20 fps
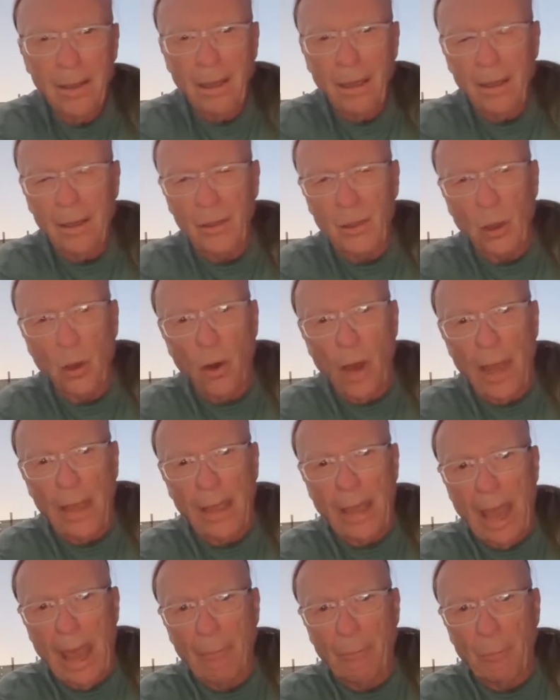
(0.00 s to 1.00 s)
So I
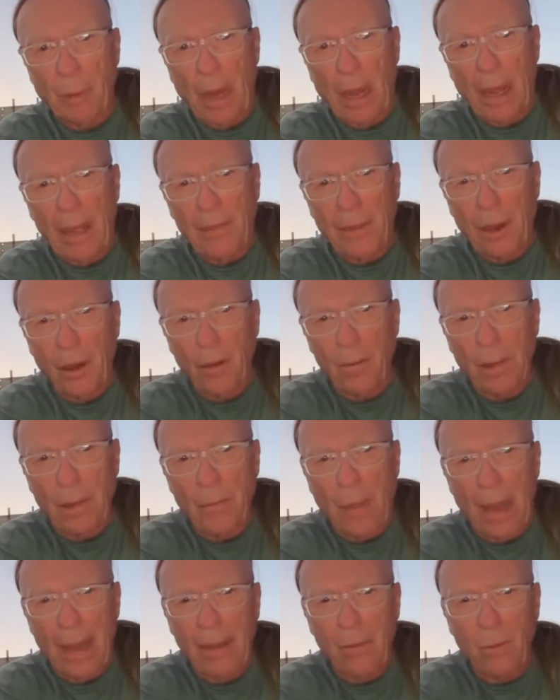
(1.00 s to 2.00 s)
camped behind there on my
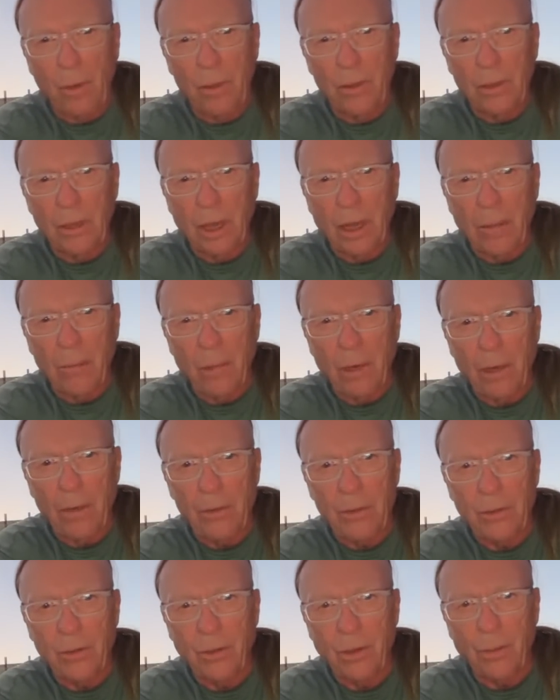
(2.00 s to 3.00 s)
bike one time when I was
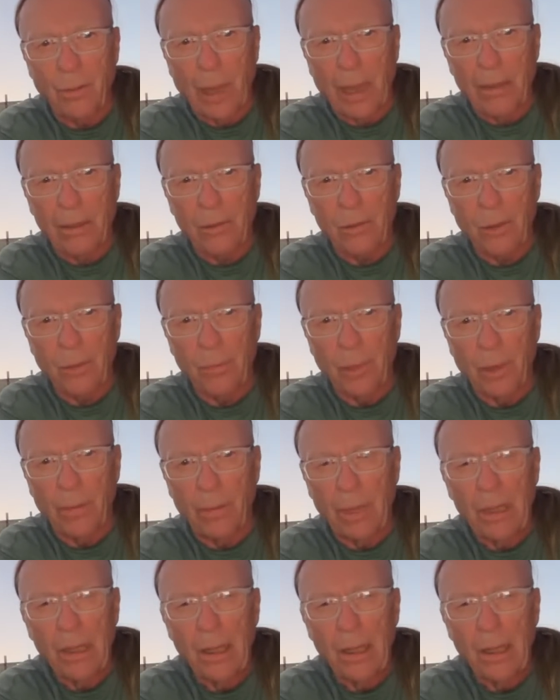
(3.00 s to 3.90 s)
doing a bike trip up.